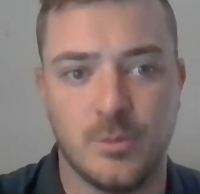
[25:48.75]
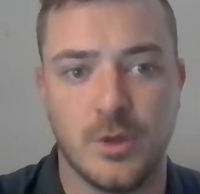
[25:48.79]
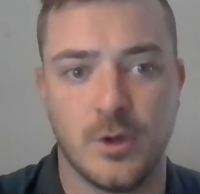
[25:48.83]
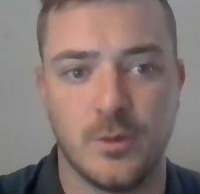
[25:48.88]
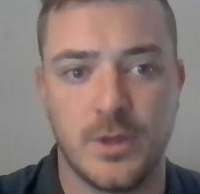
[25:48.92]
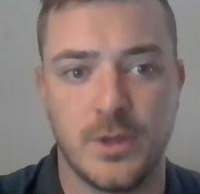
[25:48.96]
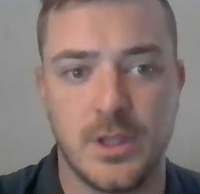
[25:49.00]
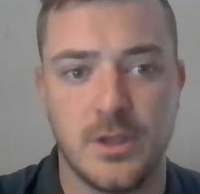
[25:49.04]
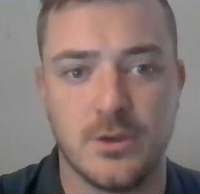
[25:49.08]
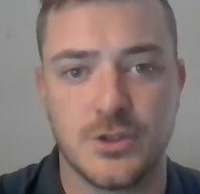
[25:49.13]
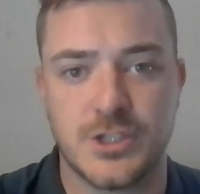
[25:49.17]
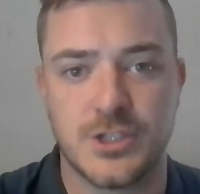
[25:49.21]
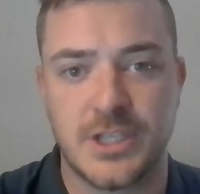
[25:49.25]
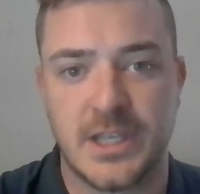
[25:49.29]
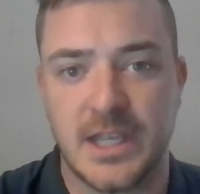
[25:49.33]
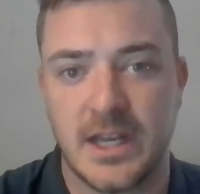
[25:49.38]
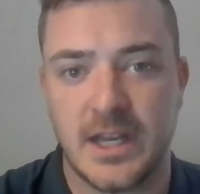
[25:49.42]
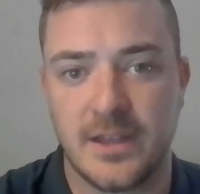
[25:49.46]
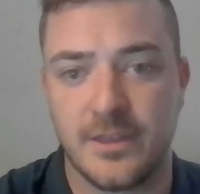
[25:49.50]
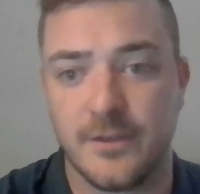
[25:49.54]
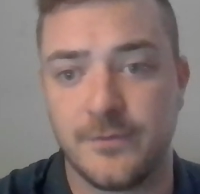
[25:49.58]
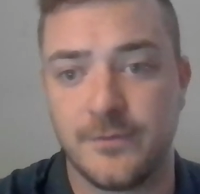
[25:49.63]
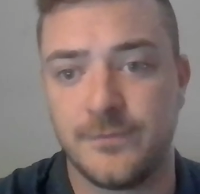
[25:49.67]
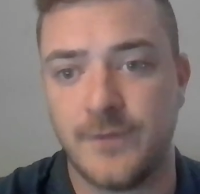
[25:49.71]
but we usually
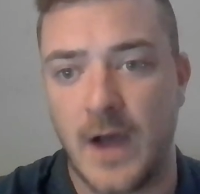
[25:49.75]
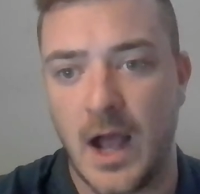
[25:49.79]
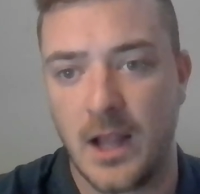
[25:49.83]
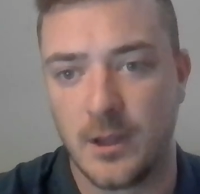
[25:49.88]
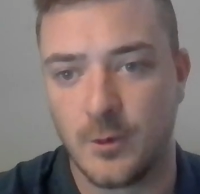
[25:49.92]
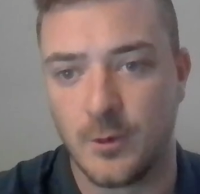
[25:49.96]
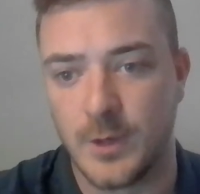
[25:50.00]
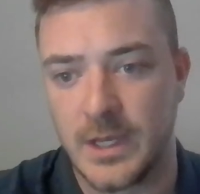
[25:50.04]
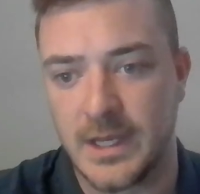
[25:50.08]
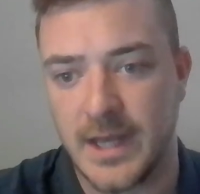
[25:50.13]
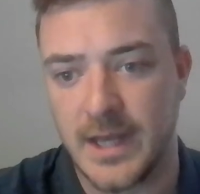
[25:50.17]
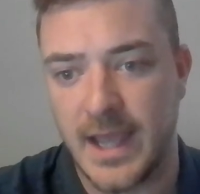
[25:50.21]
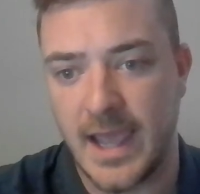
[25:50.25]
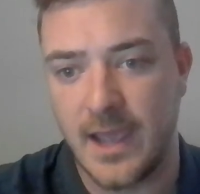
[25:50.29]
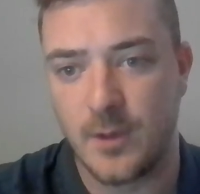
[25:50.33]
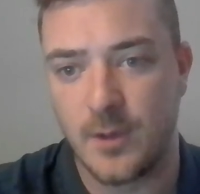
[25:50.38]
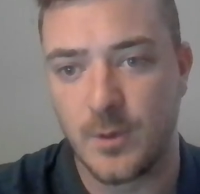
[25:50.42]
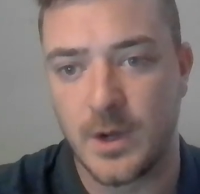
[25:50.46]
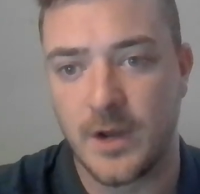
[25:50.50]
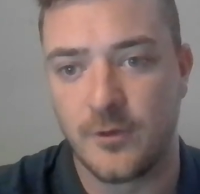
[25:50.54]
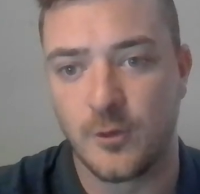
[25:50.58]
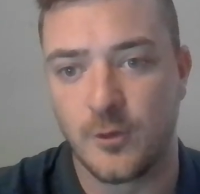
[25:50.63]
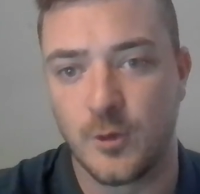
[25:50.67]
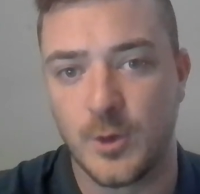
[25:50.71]
get it the following
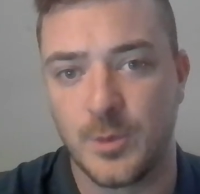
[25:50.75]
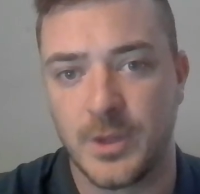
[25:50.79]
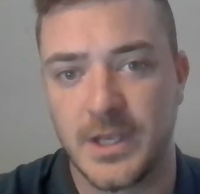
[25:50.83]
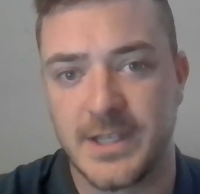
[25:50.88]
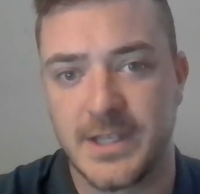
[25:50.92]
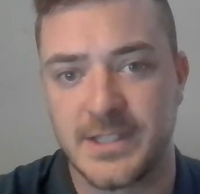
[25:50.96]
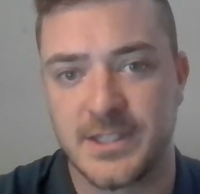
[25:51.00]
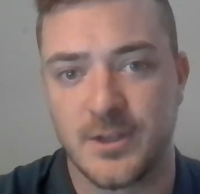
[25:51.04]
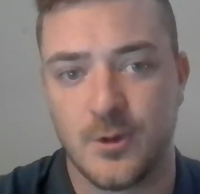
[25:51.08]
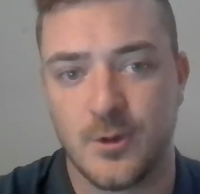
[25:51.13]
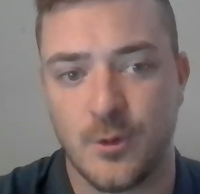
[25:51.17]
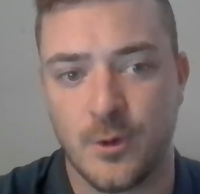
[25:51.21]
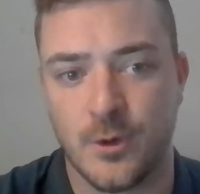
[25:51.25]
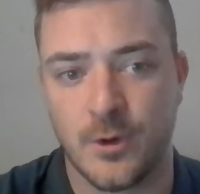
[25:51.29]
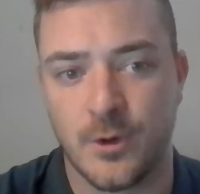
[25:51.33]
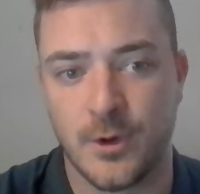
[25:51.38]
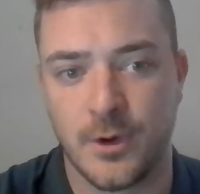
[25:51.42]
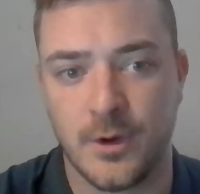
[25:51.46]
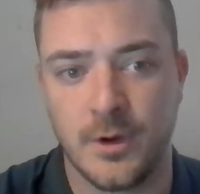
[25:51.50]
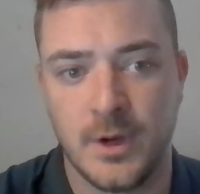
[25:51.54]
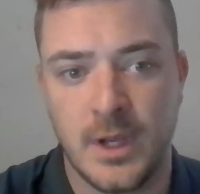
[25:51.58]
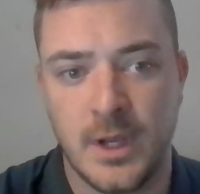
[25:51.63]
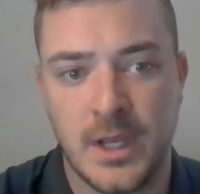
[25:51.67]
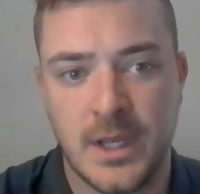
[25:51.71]
day whenever we place the
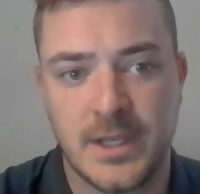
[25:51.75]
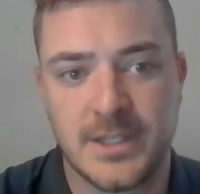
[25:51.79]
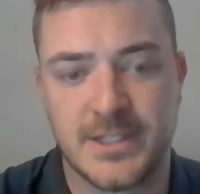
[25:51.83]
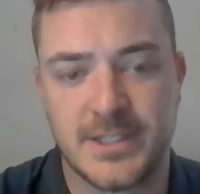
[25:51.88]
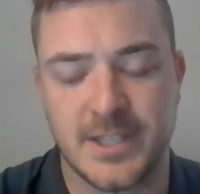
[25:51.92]
order.